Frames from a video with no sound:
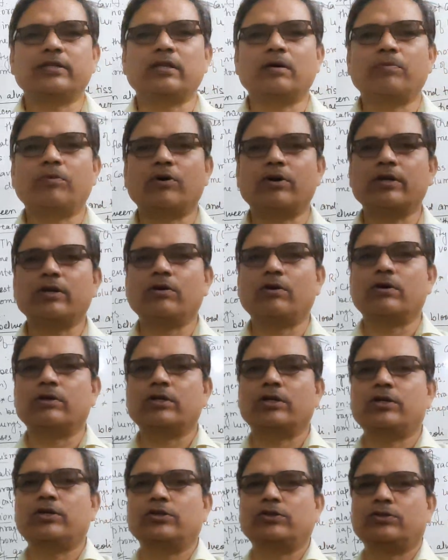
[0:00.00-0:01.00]
in the body or
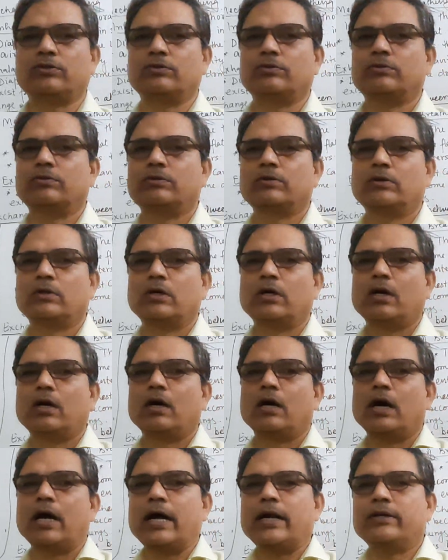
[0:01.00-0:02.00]
the tissue,
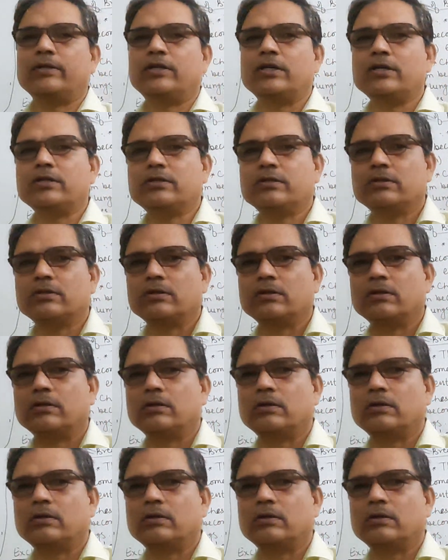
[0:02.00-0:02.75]
and this